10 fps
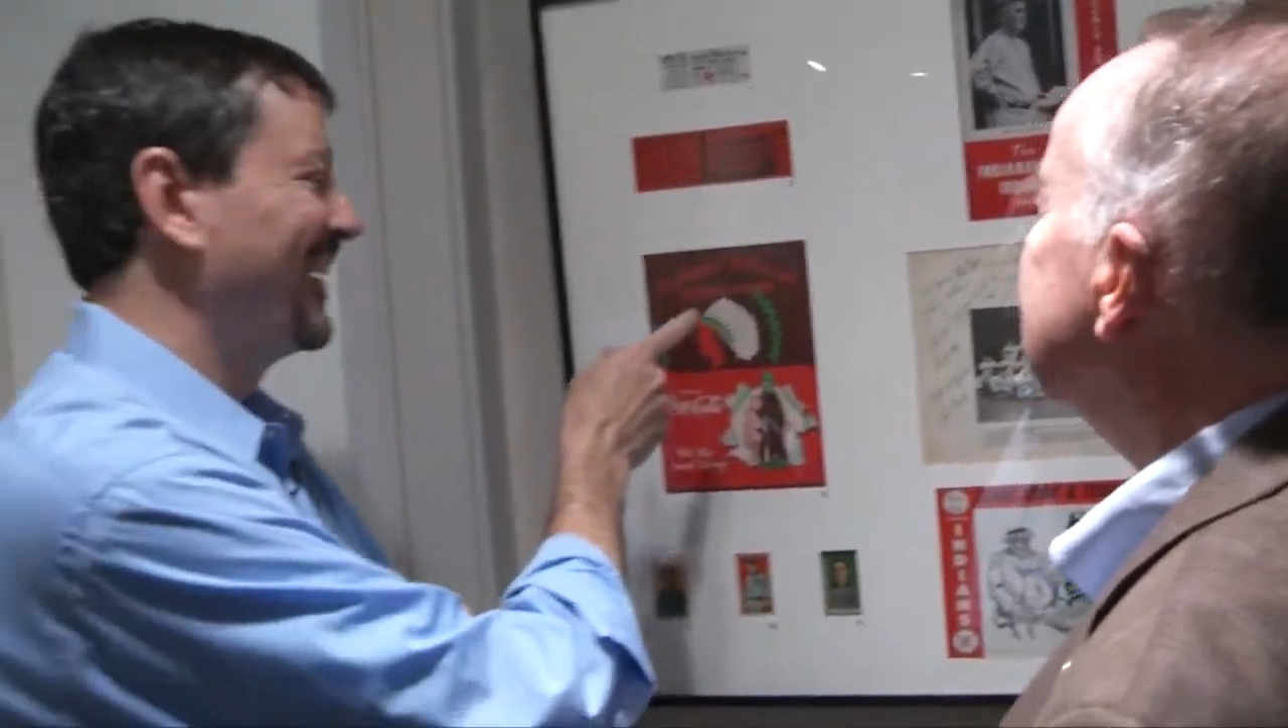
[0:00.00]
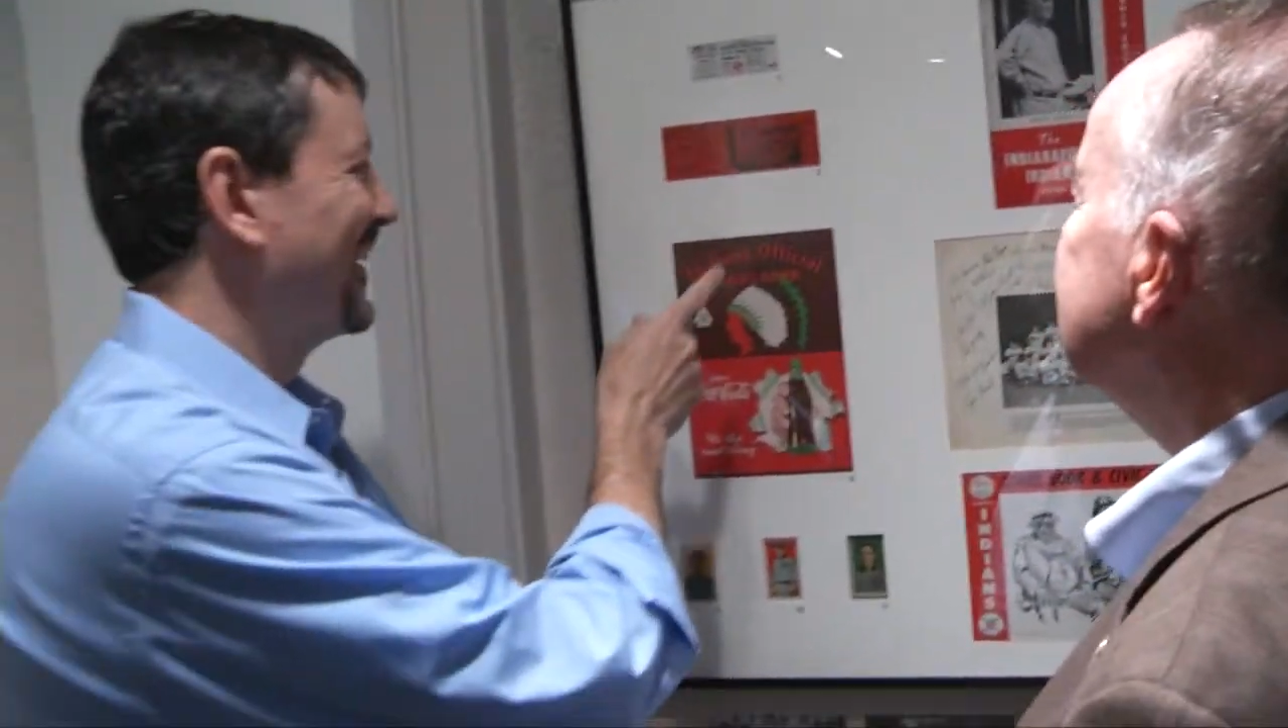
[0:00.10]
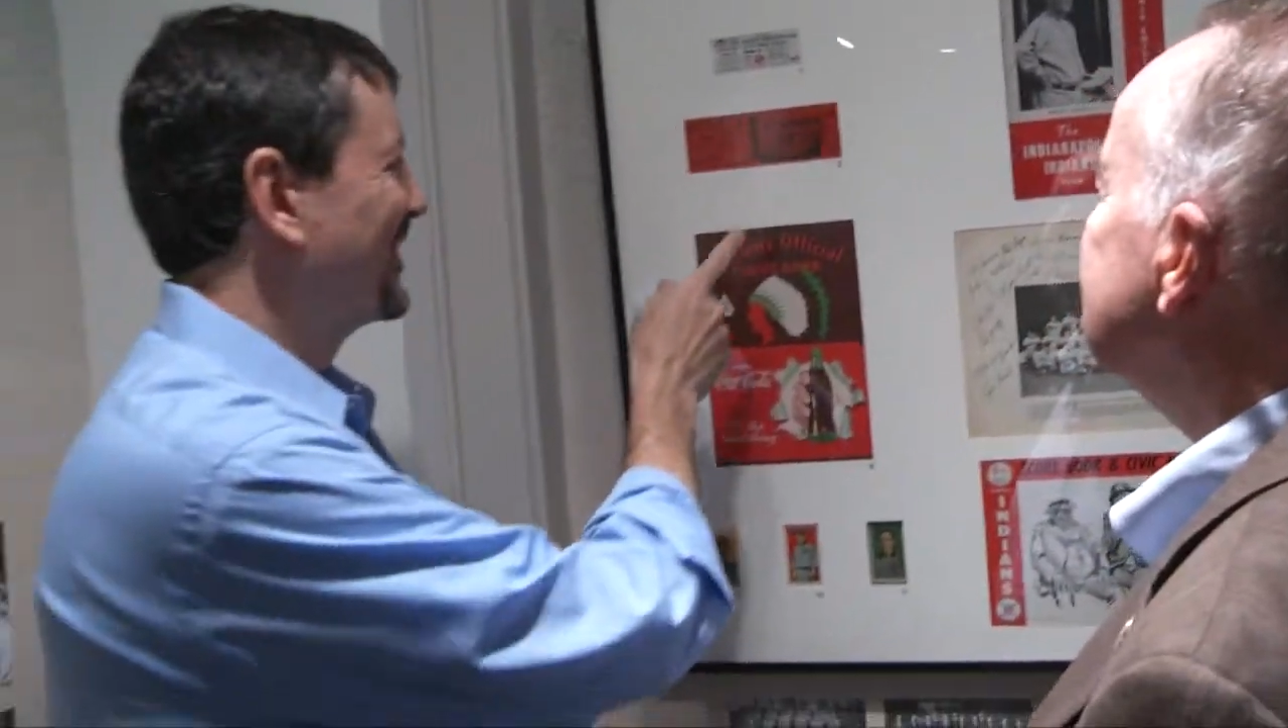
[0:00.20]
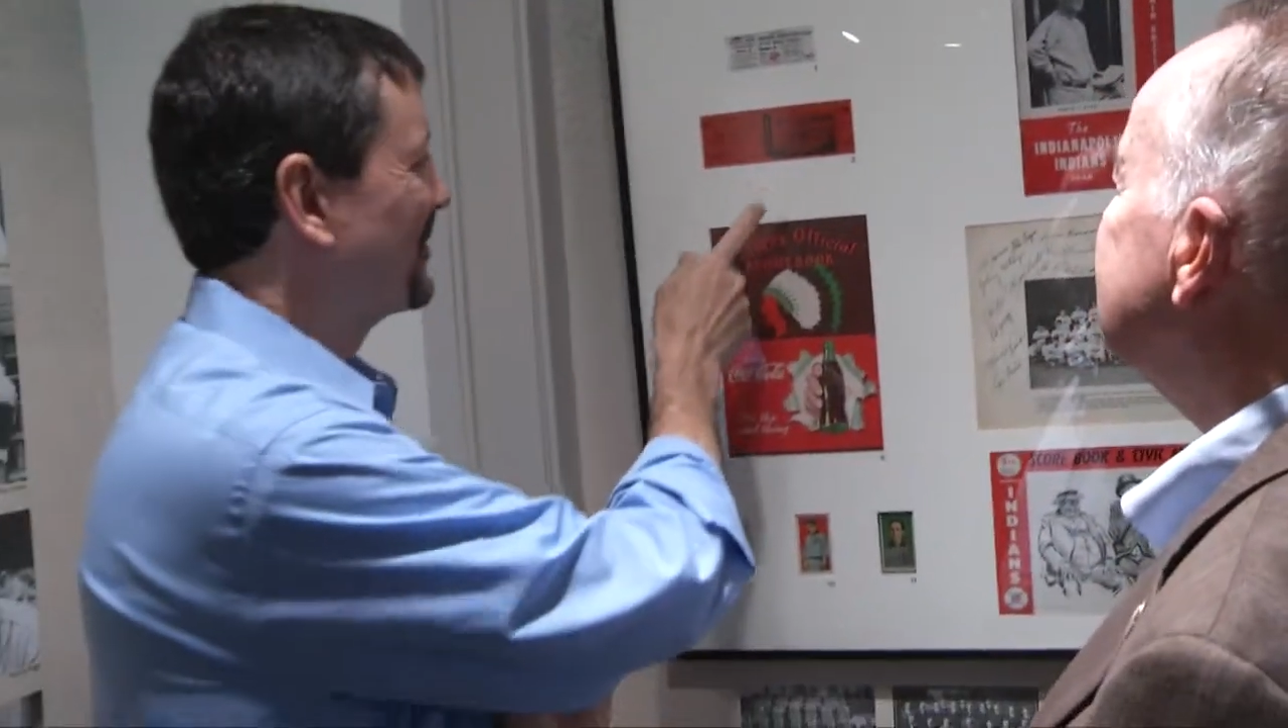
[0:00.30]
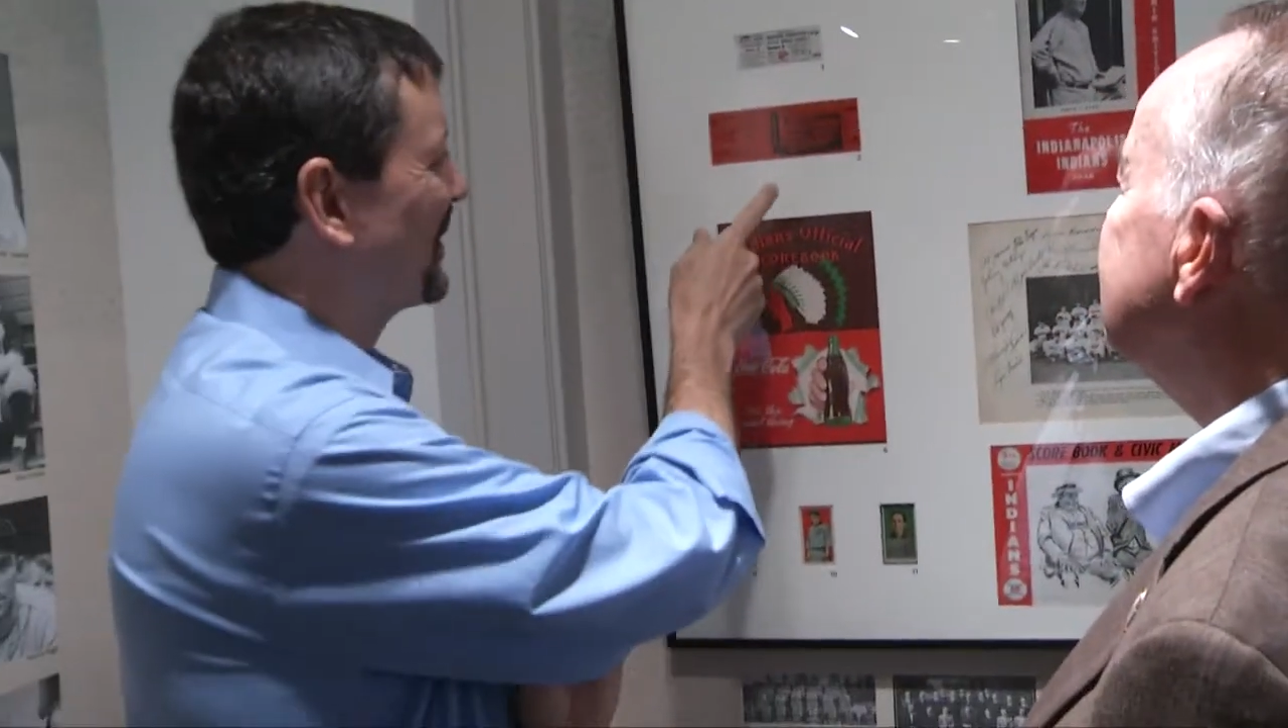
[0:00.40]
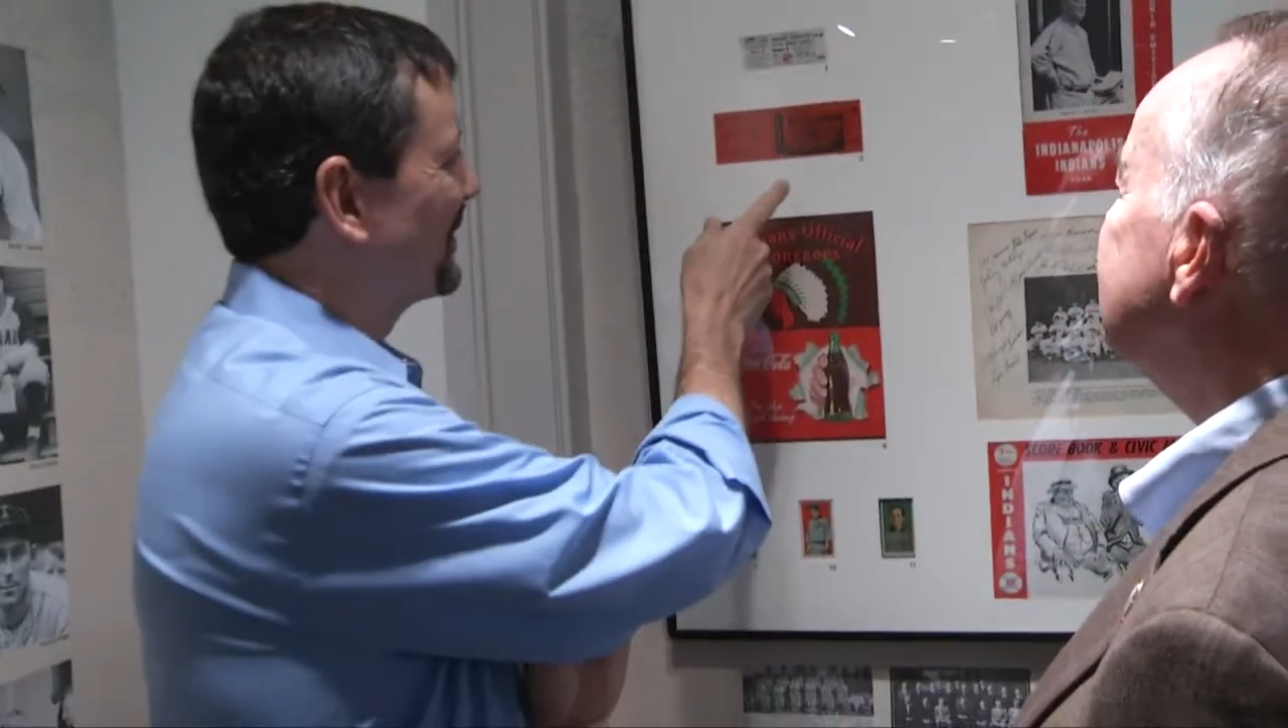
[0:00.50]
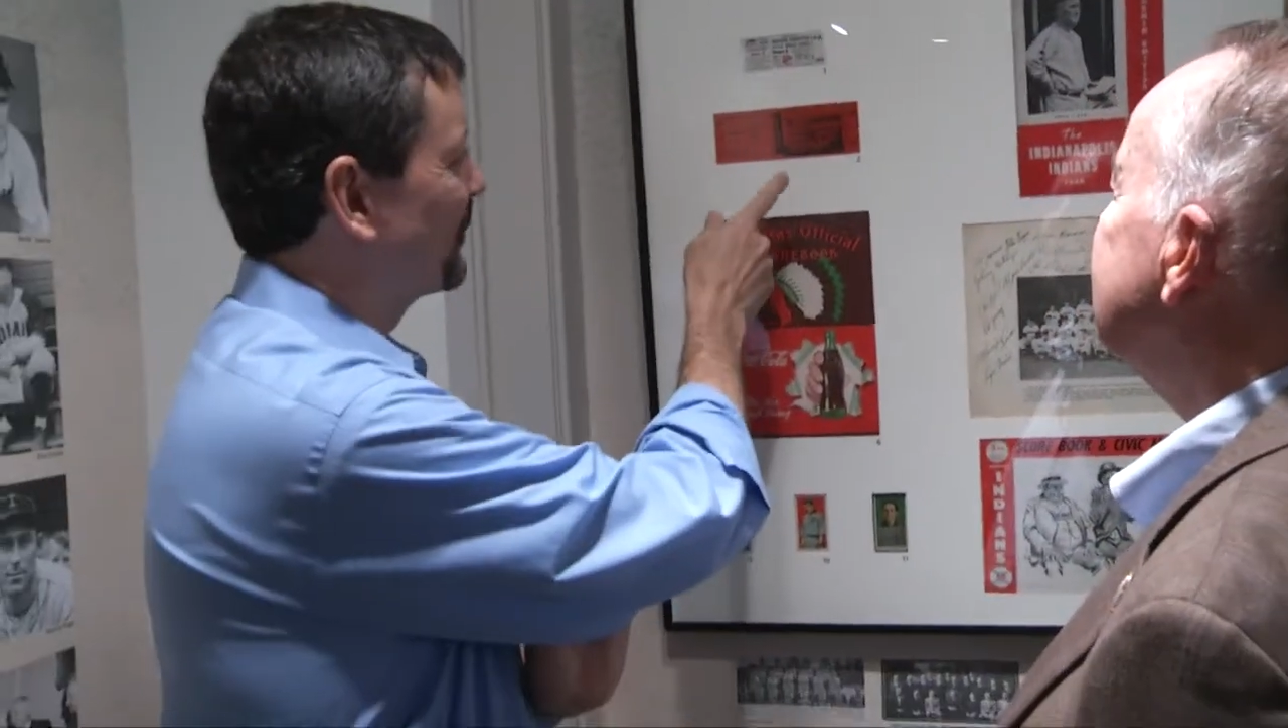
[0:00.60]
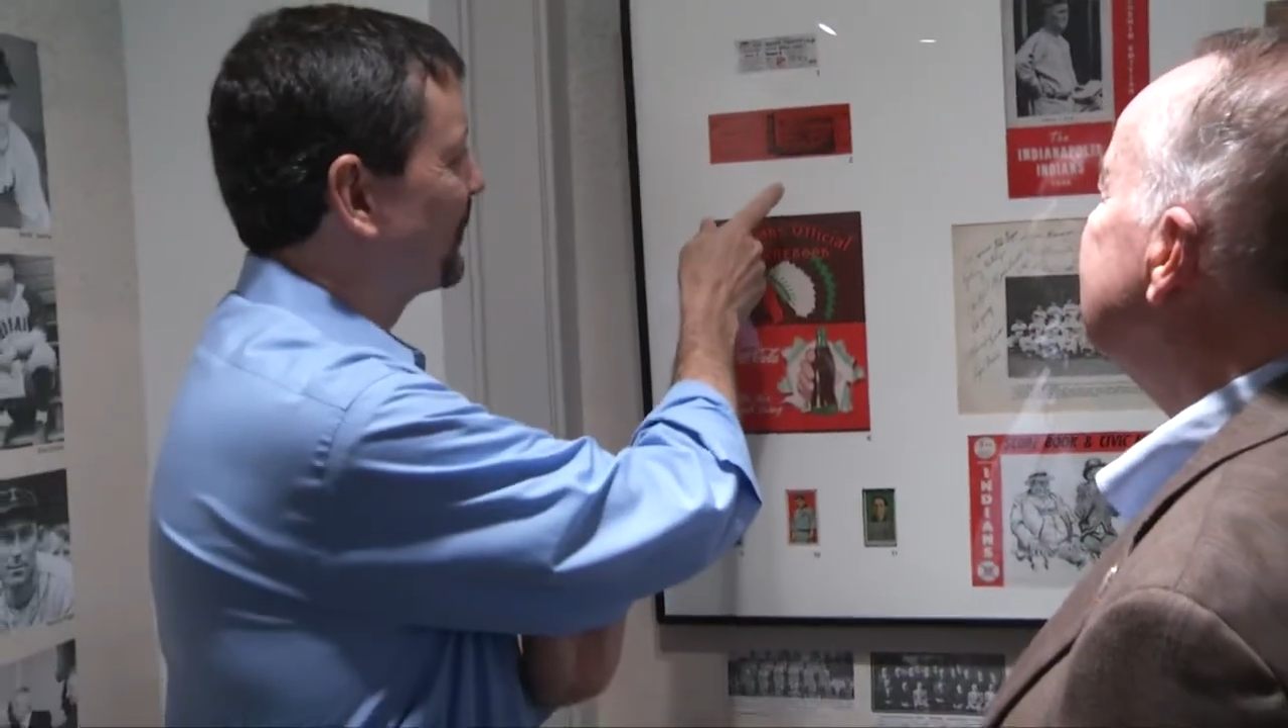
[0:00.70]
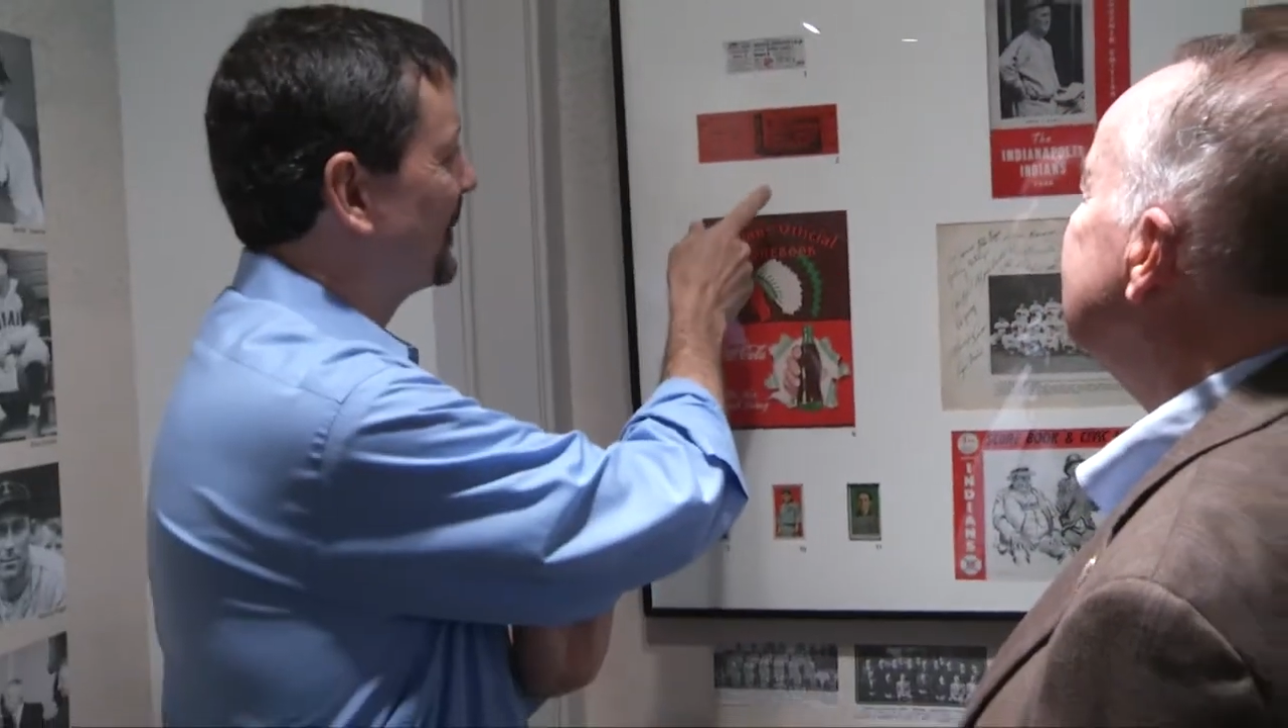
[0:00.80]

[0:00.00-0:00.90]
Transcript: and it's amazing for